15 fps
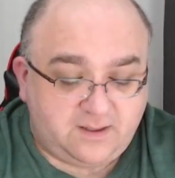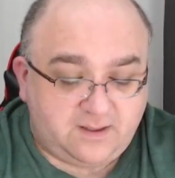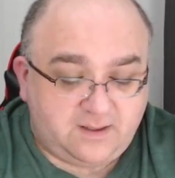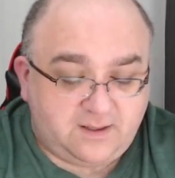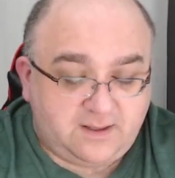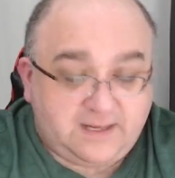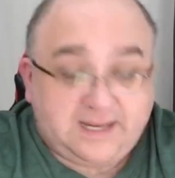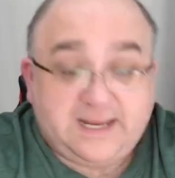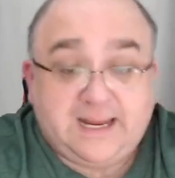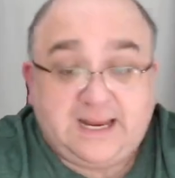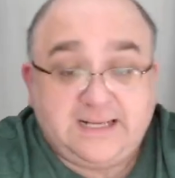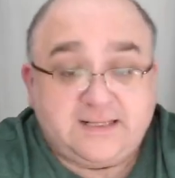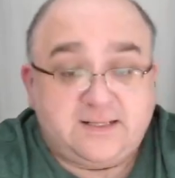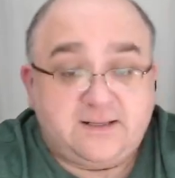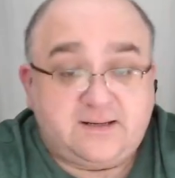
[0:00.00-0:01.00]
He
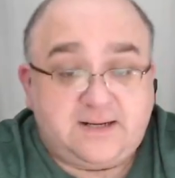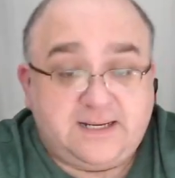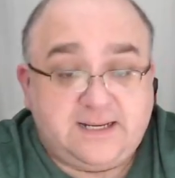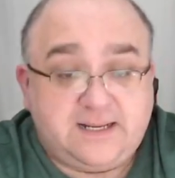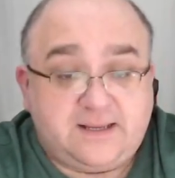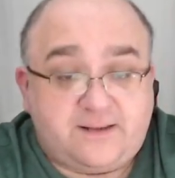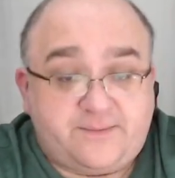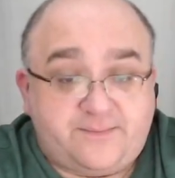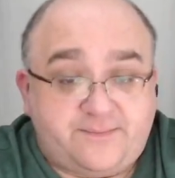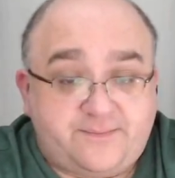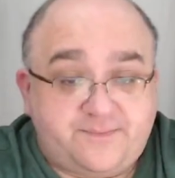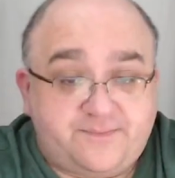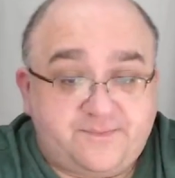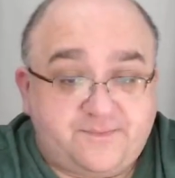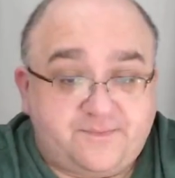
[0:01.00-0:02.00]
hated the idea,
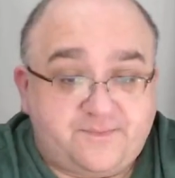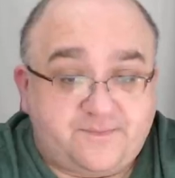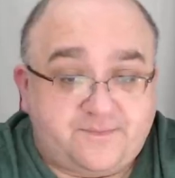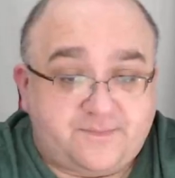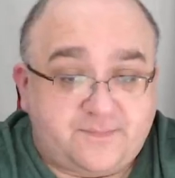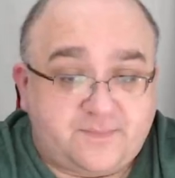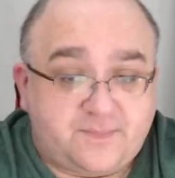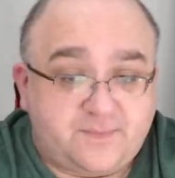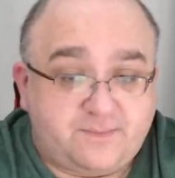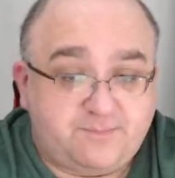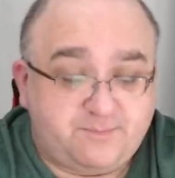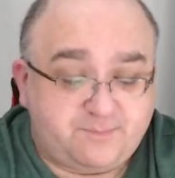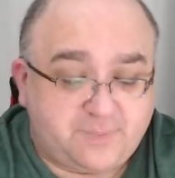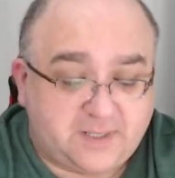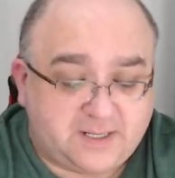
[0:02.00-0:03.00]

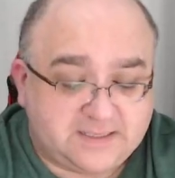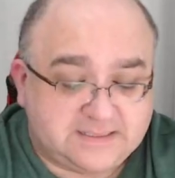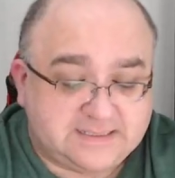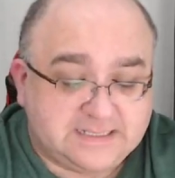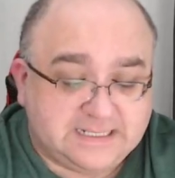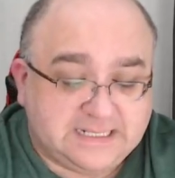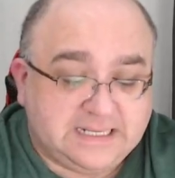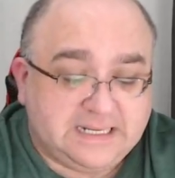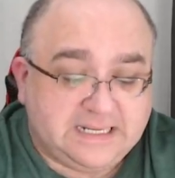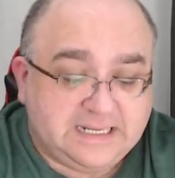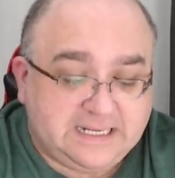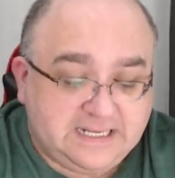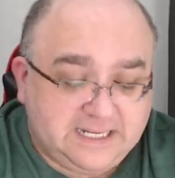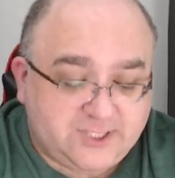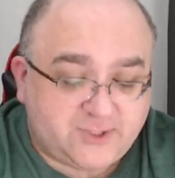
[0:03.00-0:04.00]
but
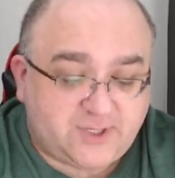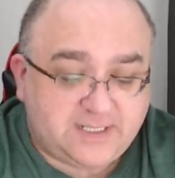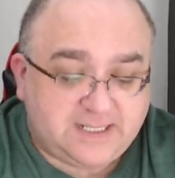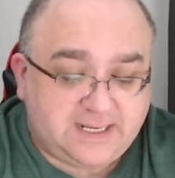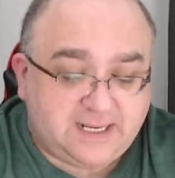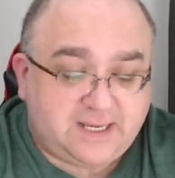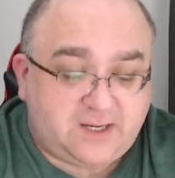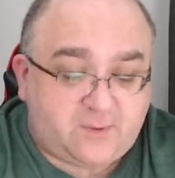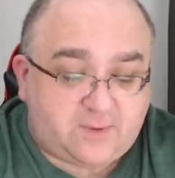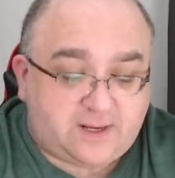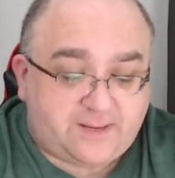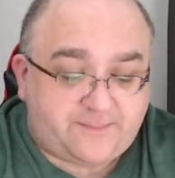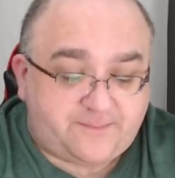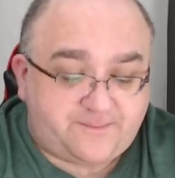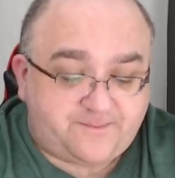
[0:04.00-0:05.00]
he tried it anyway.
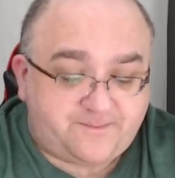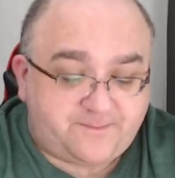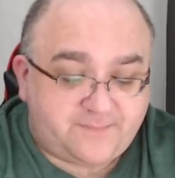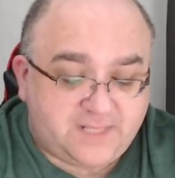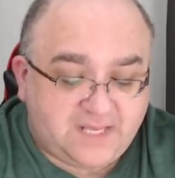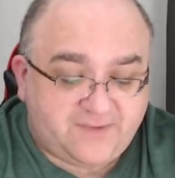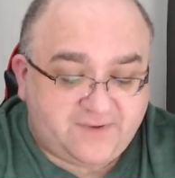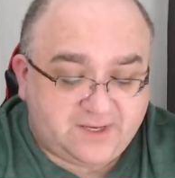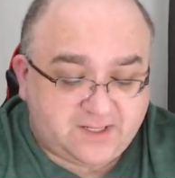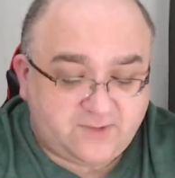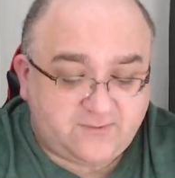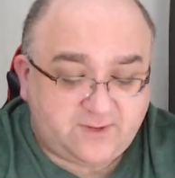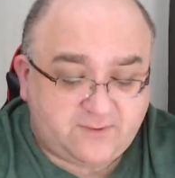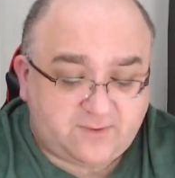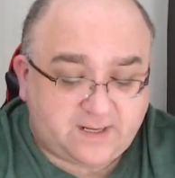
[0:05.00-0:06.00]
If he can
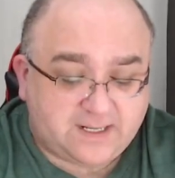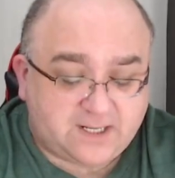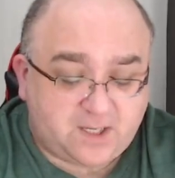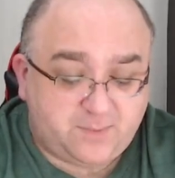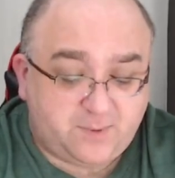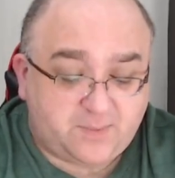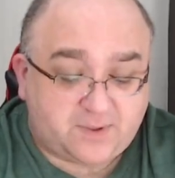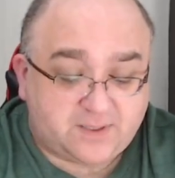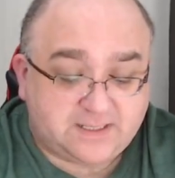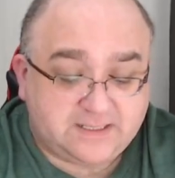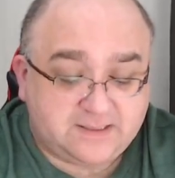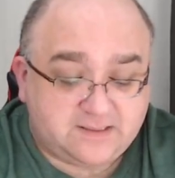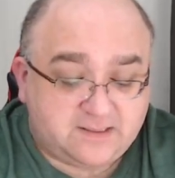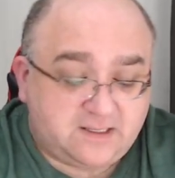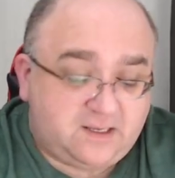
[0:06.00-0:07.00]
rewrite coma
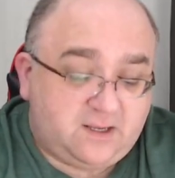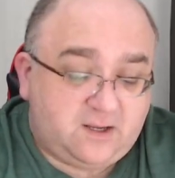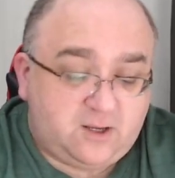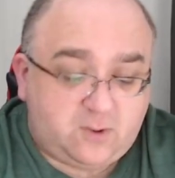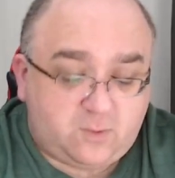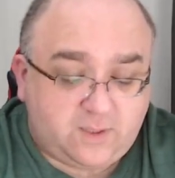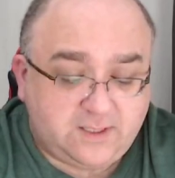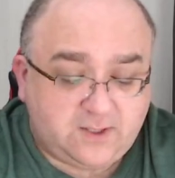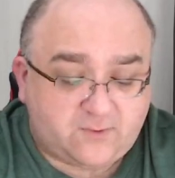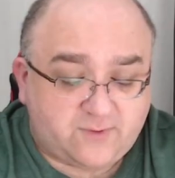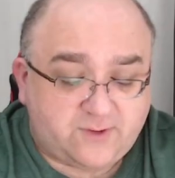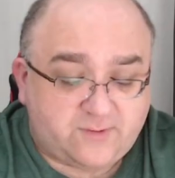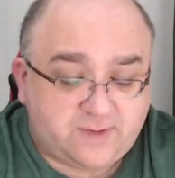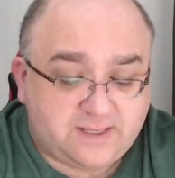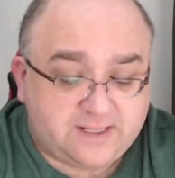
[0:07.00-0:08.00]
bodies, why not
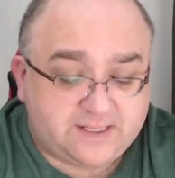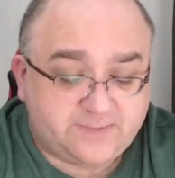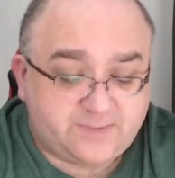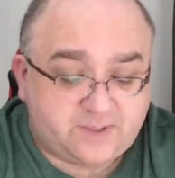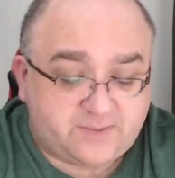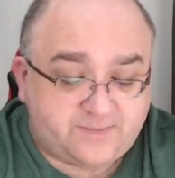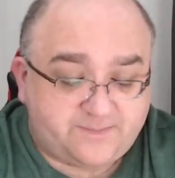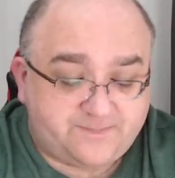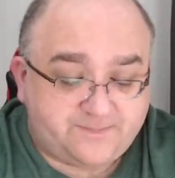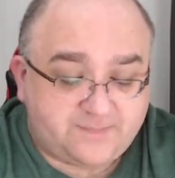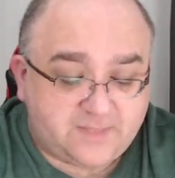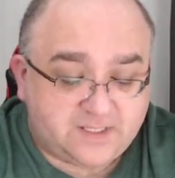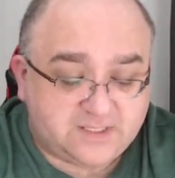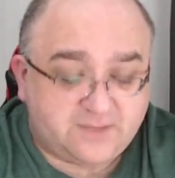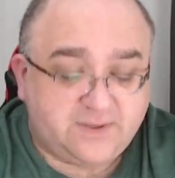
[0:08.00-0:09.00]
rewrite his mom?
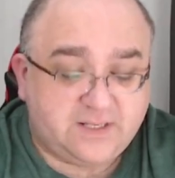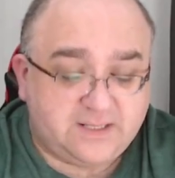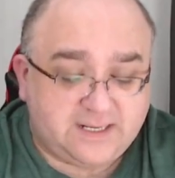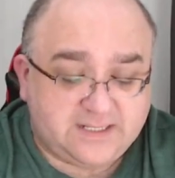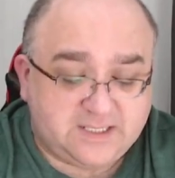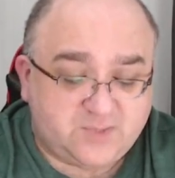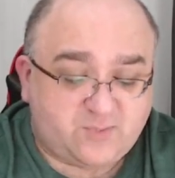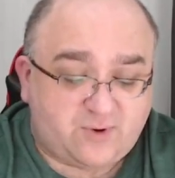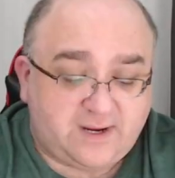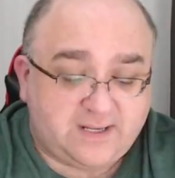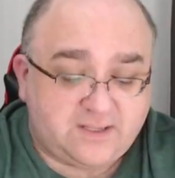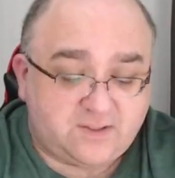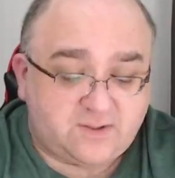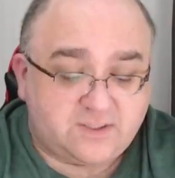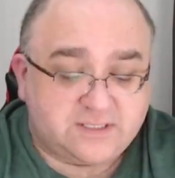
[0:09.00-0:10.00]
And so he laid his brain
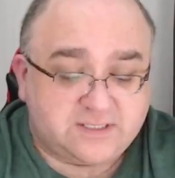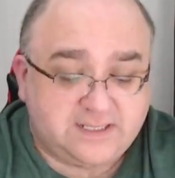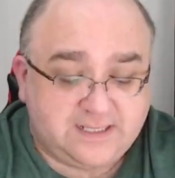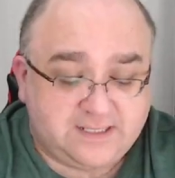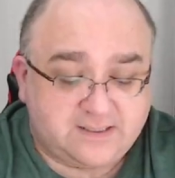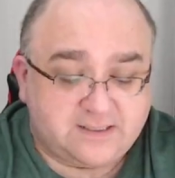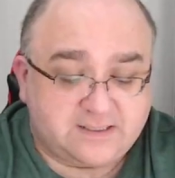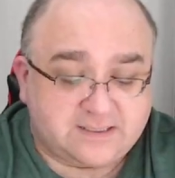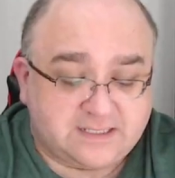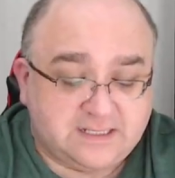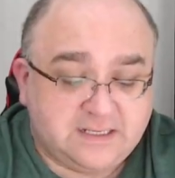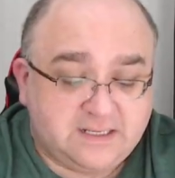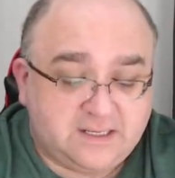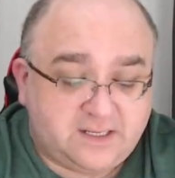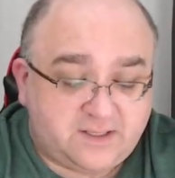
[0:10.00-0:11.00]
alongside hers,
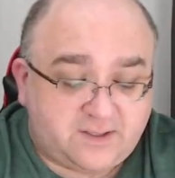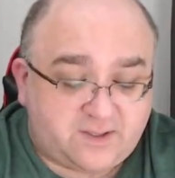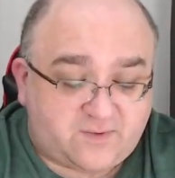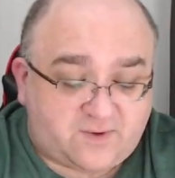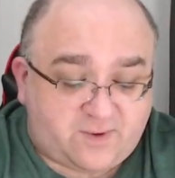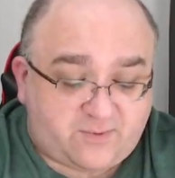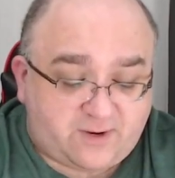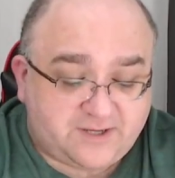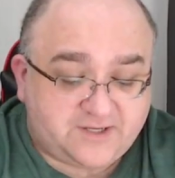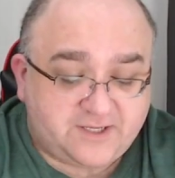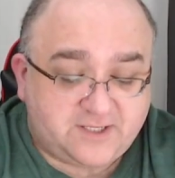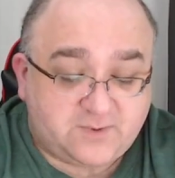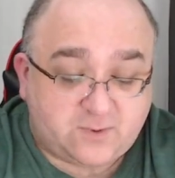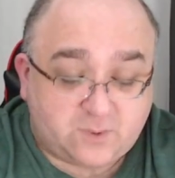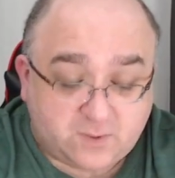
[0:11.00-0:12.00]
though the vibrations
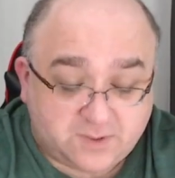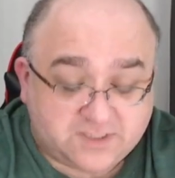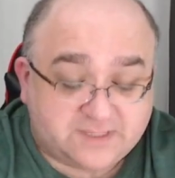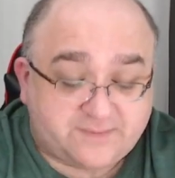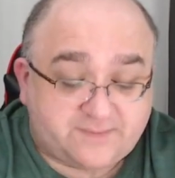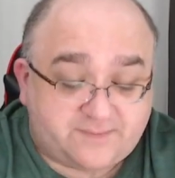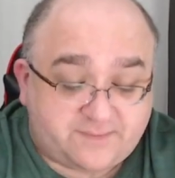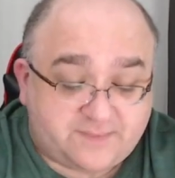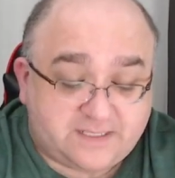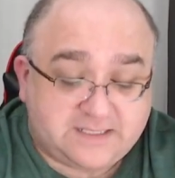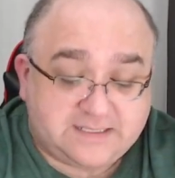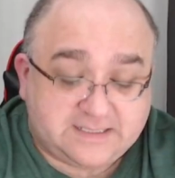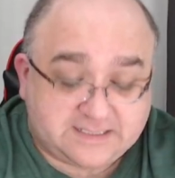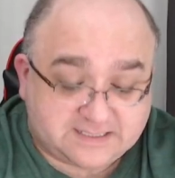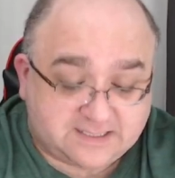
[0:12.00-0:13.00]
were awesome and
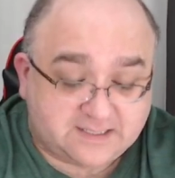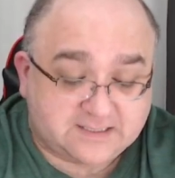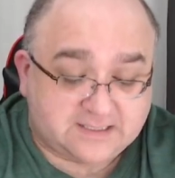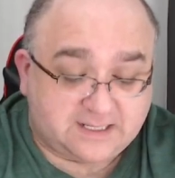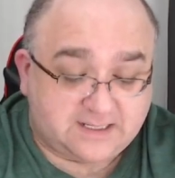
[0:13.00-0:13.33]
disgusting.